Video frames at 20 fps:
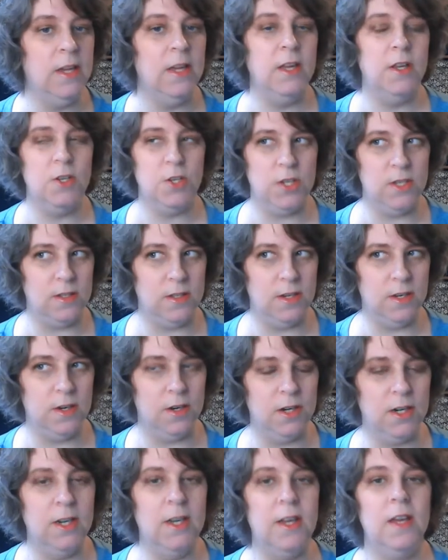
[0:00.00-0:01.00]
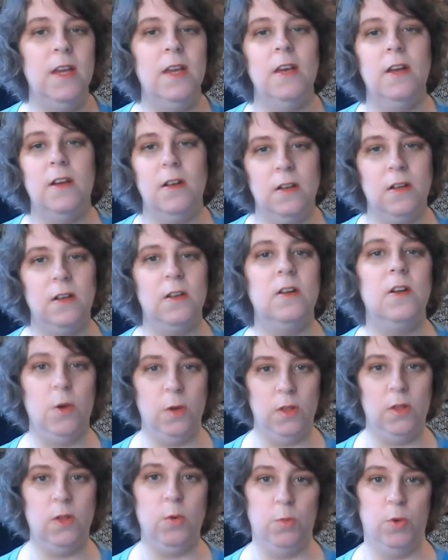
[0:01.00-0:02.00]
she's the knitter,
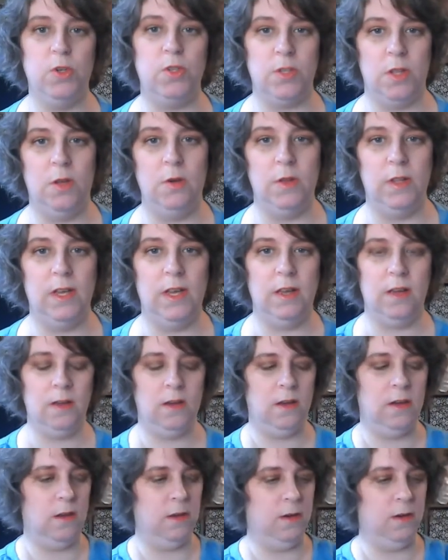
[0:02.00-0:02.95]
go a little more slowly. They